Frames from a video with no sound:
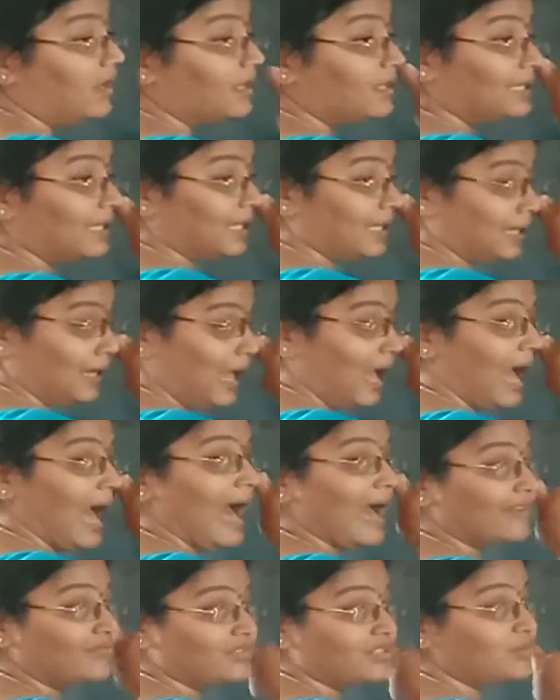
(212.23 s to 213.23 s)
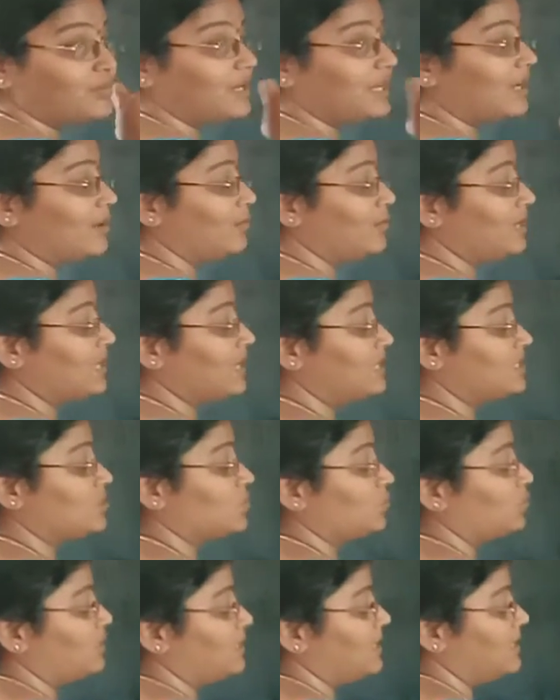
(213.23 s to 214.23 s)
Then after becoming
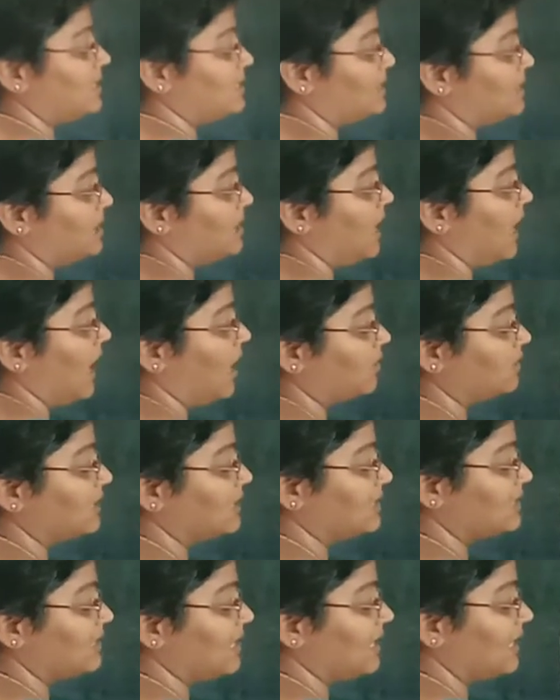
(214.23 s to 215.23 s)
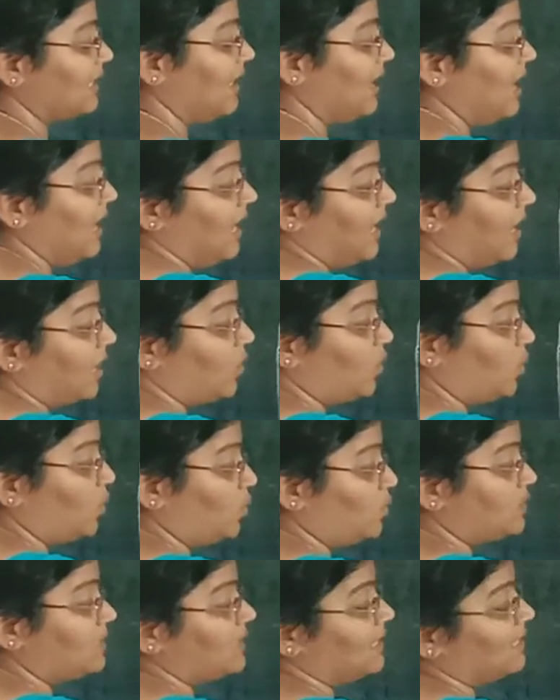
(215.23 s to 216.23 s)
into this, how does the
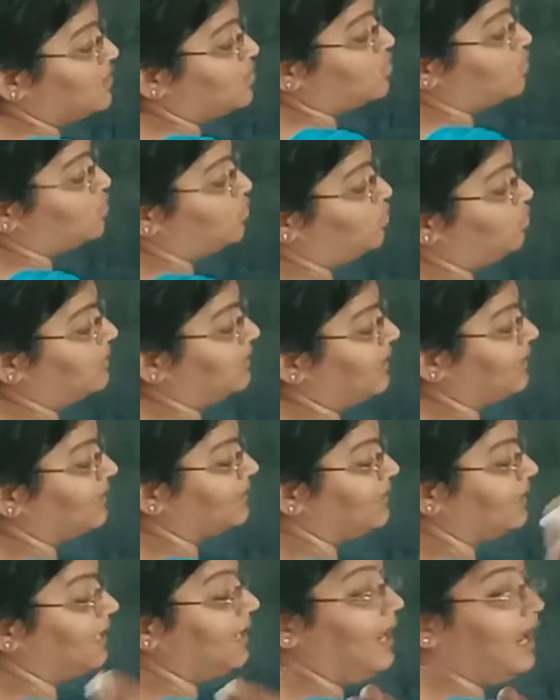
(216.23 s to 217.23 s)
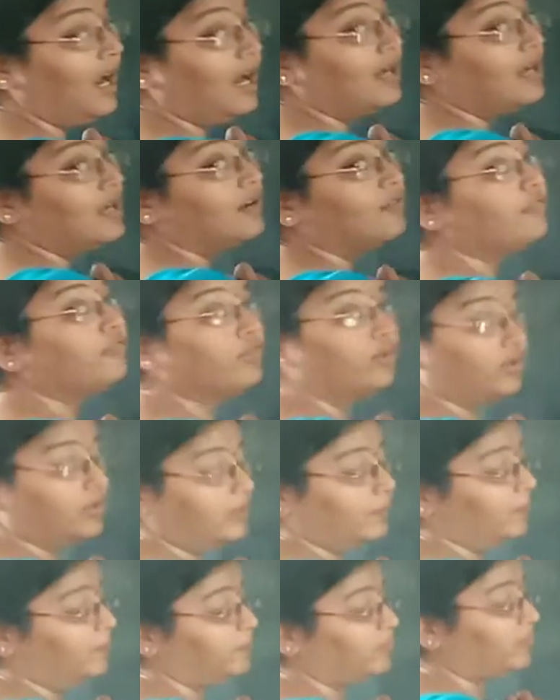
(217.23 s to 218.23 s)
roots and shoot get the food?